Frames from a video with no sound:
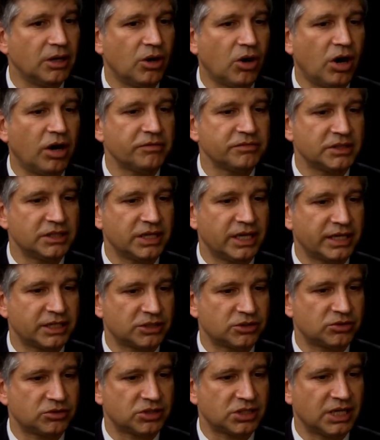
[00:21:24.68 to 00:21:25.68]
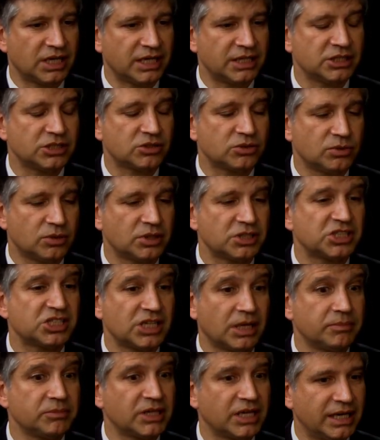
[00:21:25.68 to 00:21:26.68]
often exercised or
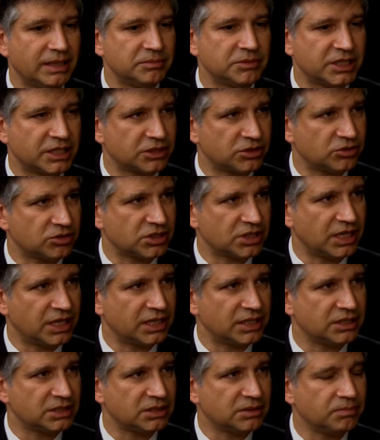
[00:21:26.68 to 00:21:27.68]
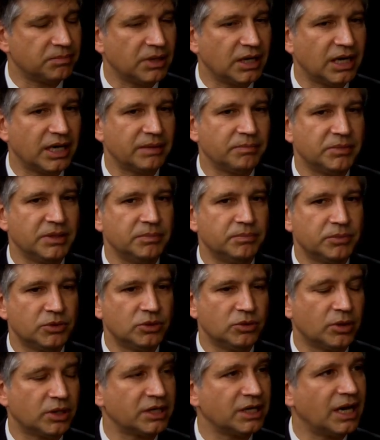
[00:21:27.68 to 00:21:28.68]
sometimes exercised by people
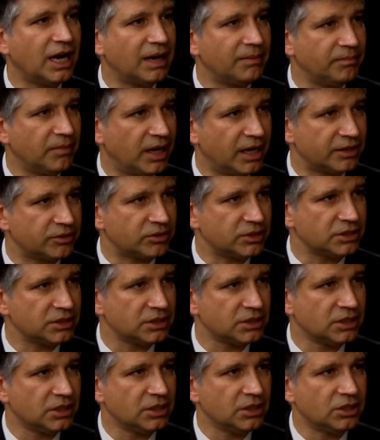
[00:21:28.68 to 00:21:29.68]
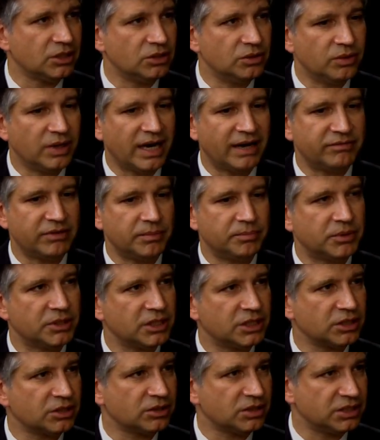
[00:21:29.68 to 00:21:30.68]
who are not moderate, who have a
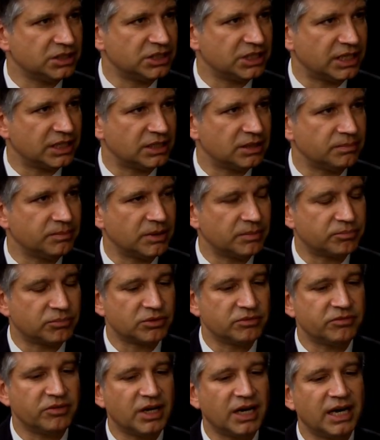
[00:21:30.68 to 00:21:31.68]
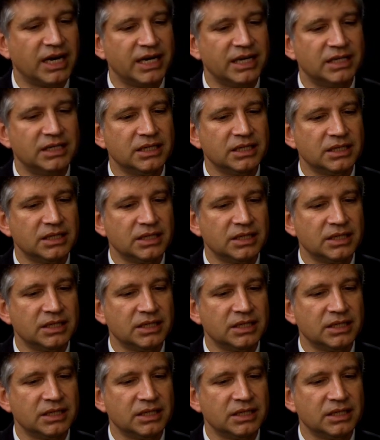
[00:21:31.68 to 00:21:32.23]
political agenda, but provide